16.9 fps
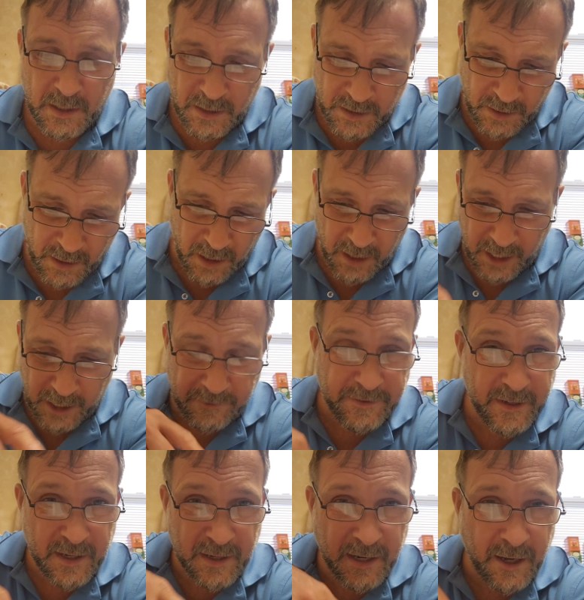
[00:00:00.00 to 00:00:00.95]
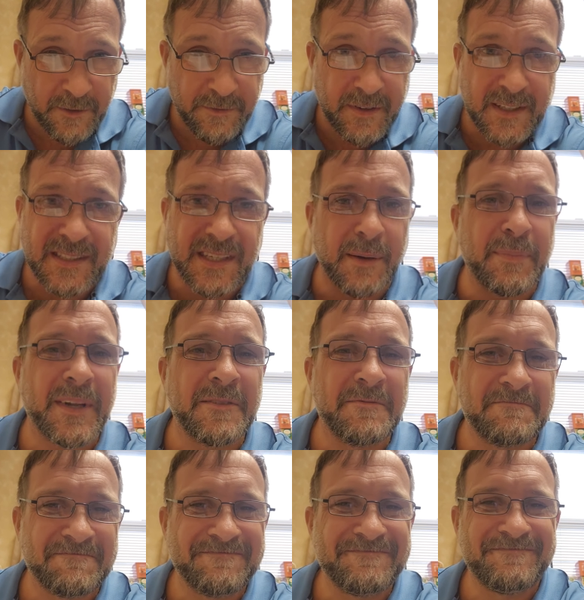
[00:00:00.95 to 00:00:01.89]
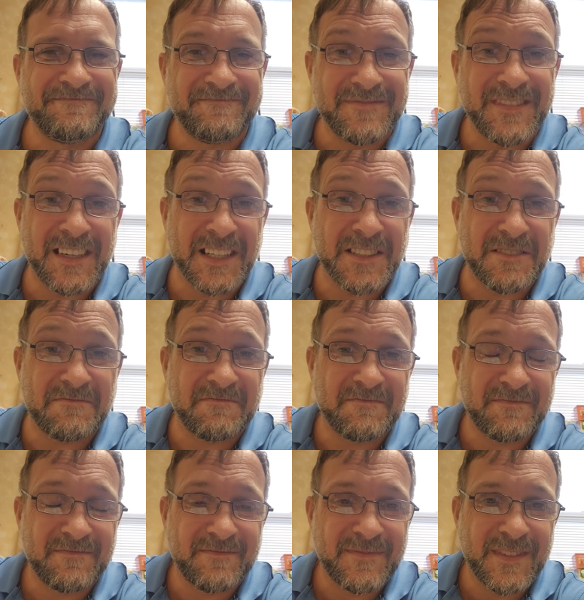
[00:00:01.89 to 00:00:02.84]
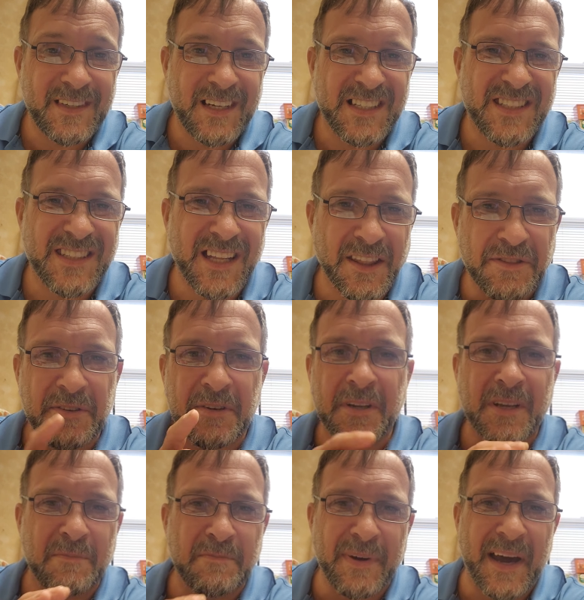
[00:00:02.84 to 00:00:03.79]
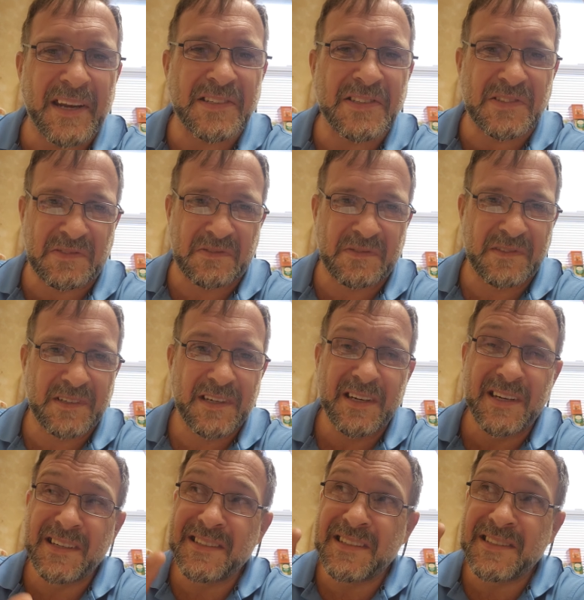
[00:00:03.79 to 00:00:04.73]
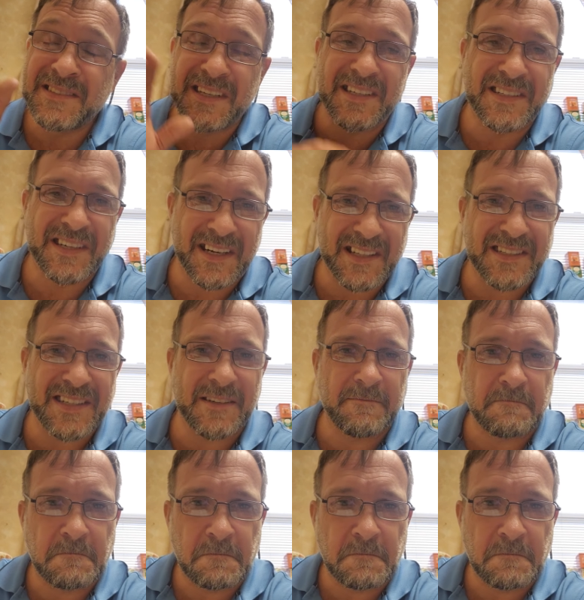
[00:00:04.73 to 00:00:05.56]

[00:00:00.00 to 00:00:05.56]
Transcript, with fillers: you know our life here on earth? It's temporary. It is. It's nothing in comparison to eternity.